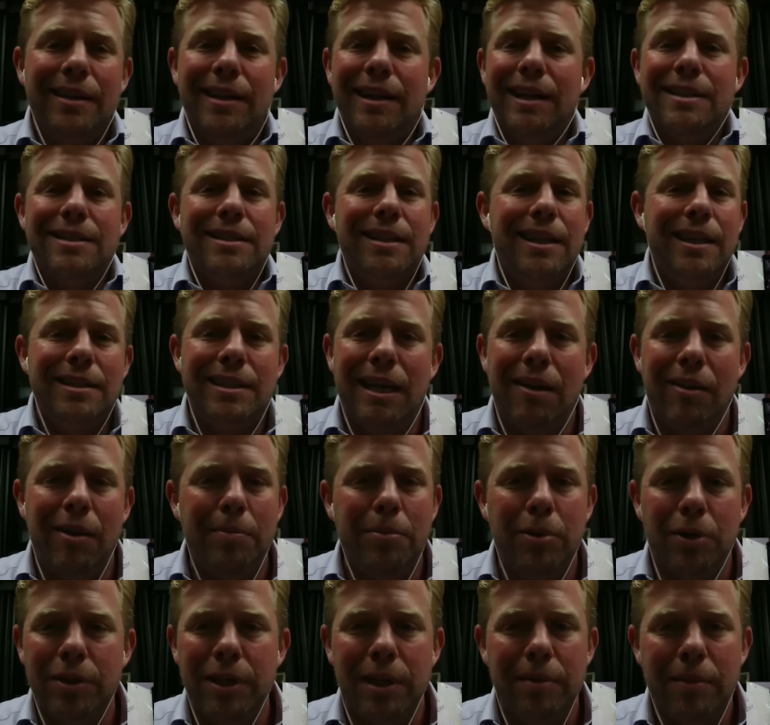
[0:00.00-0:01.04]
Like I said, it's how I
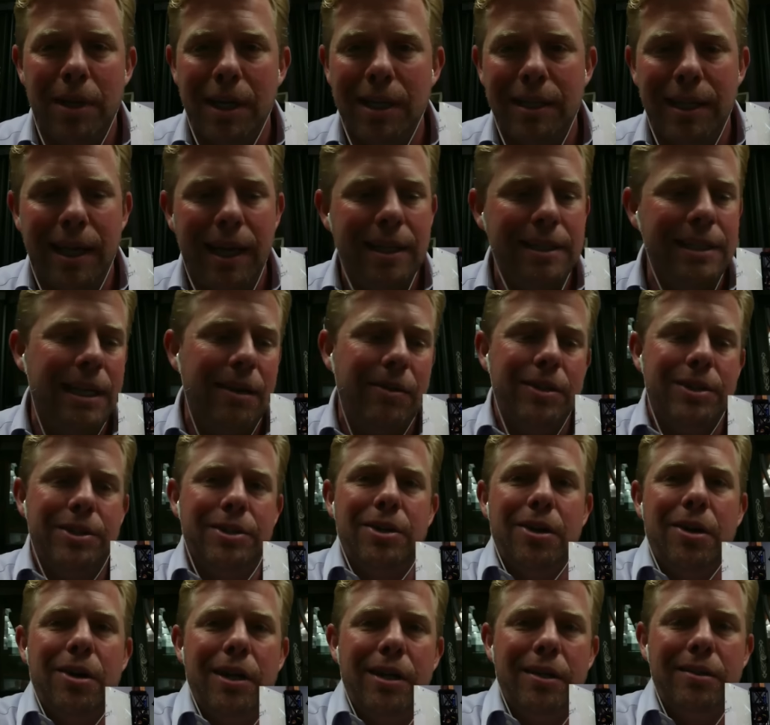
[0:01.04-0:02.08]
book in my day. It's how I
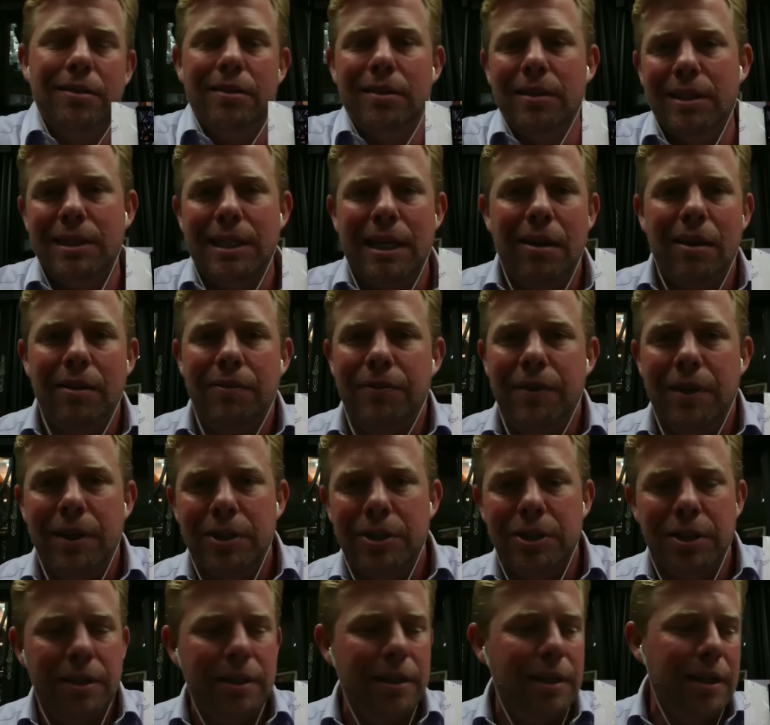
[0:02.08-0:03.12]
start it. It's how I
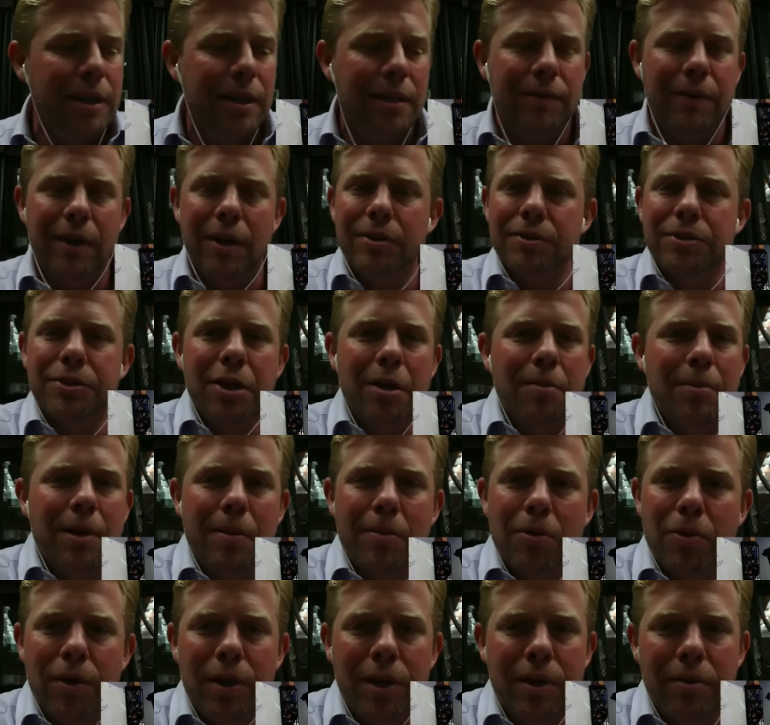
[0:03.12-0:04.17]
finish it. If I don't start
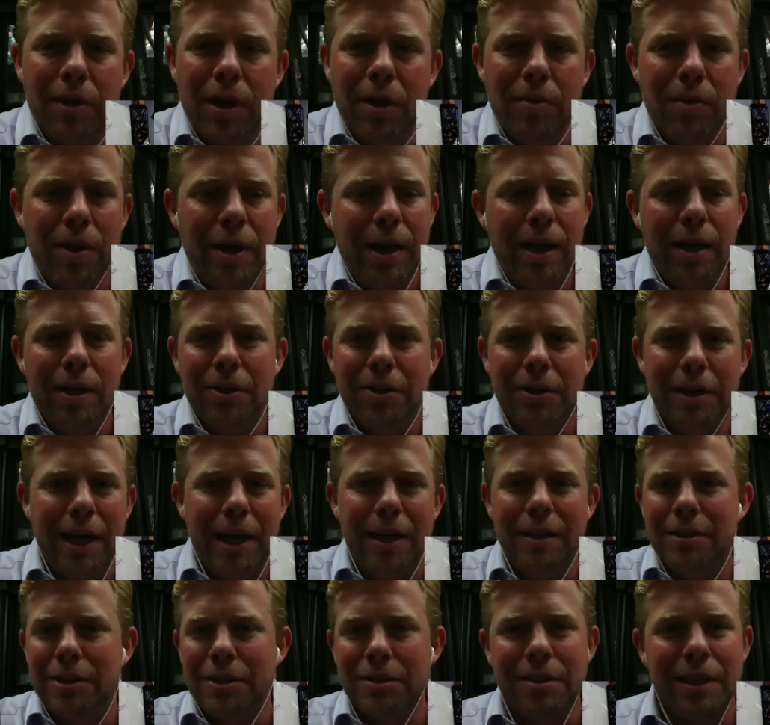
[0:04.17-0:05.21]
my morning the right way, I look
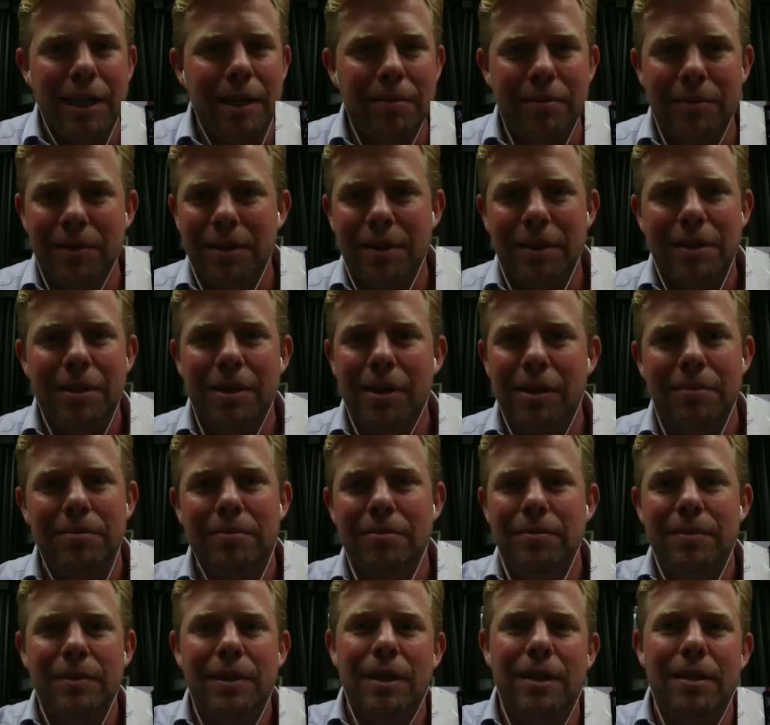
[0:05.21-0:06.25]
at it just like, you
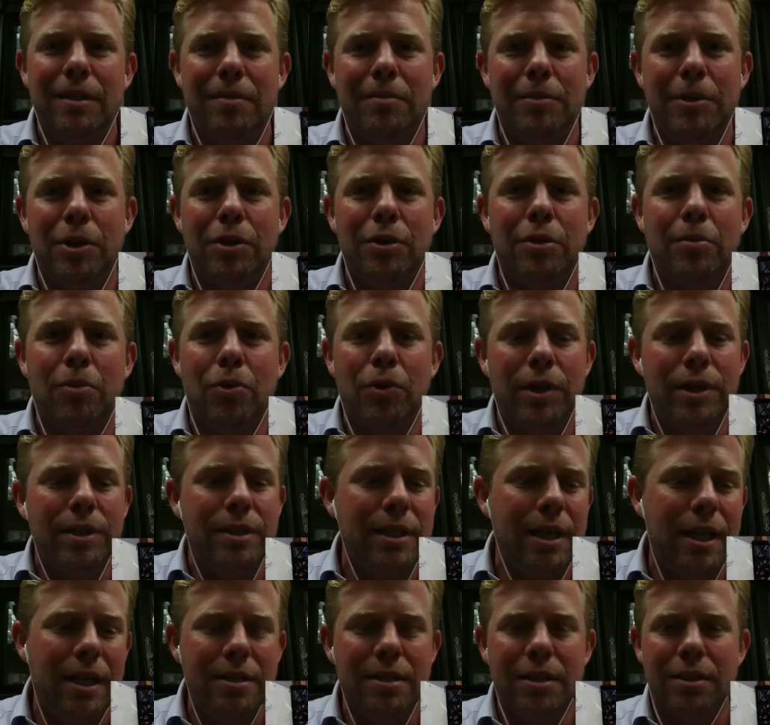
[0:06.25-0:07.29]
know, the Miracle Morning
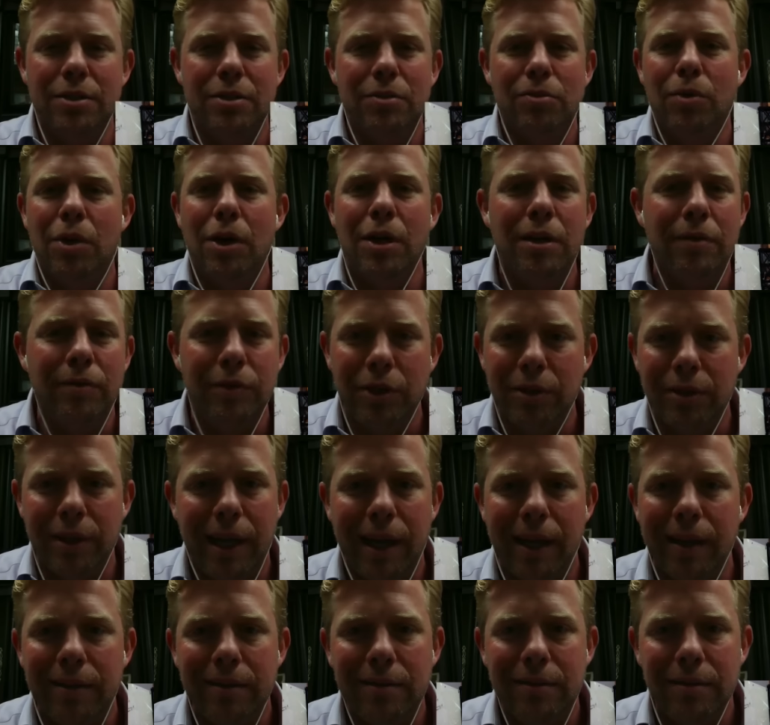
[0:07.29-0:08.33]
says, it's the rudder of your
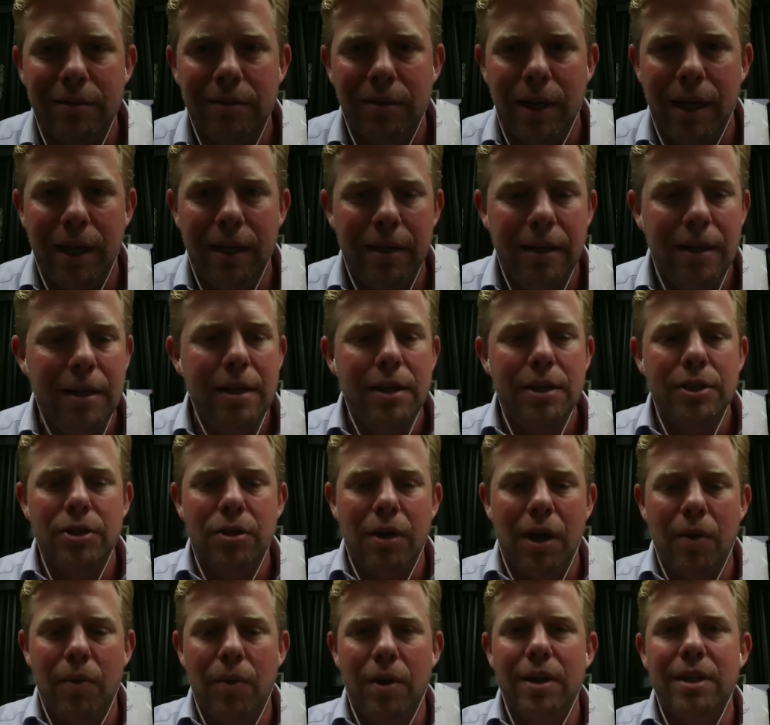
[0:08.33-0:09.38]
day, right?
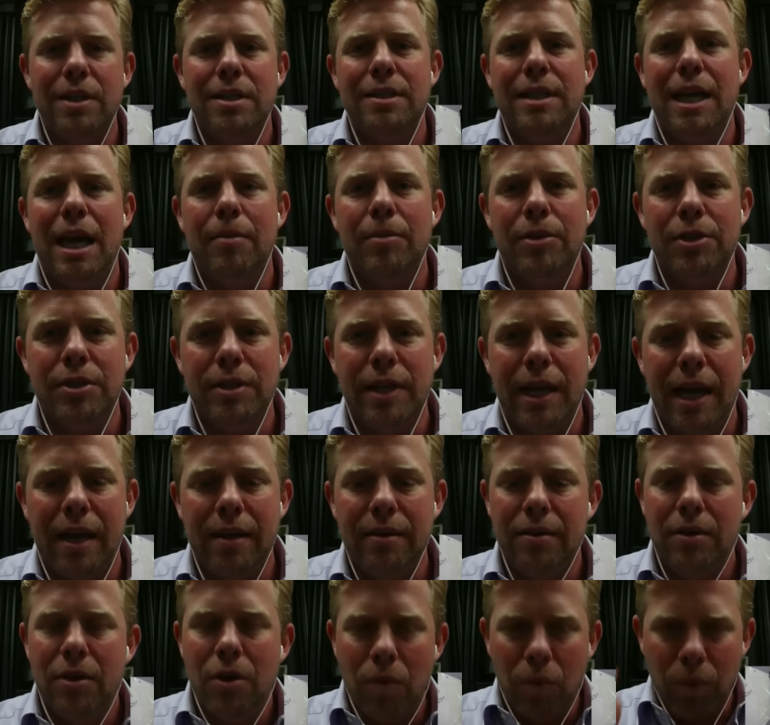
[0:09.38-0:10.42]
So I want to establish
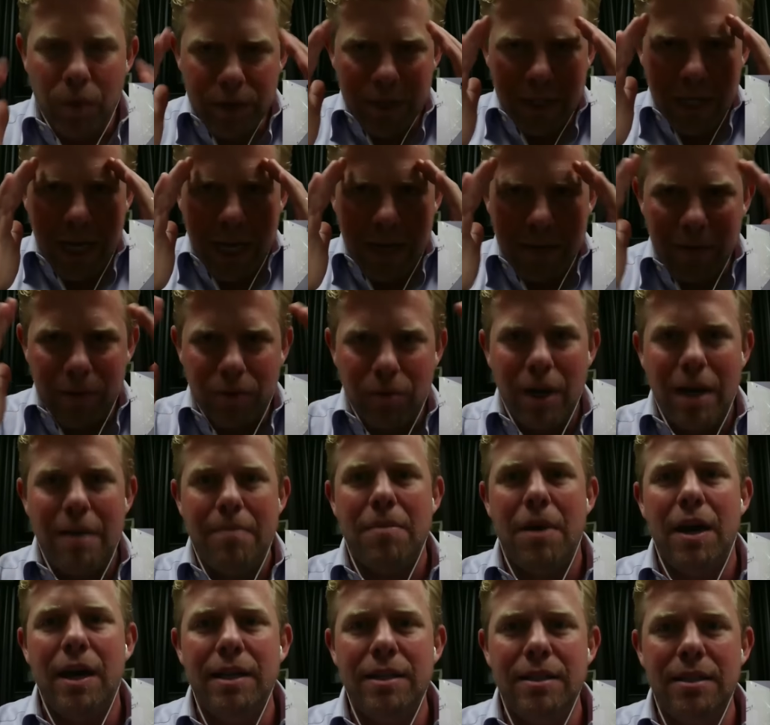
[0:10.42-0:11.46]
that. Once I have the right
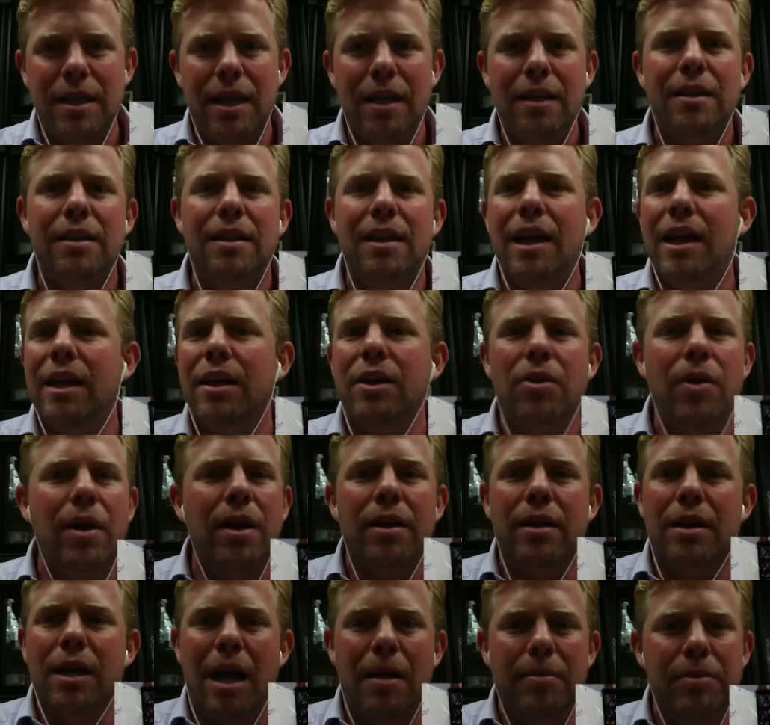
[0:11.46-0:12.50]
mindset, then I can go
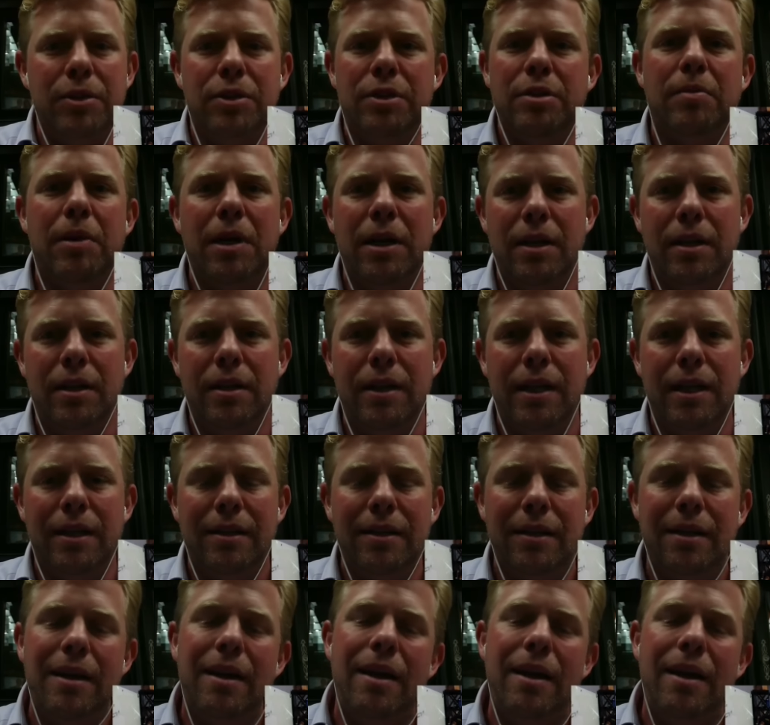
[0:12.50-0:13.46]
out and accomplish just about anything.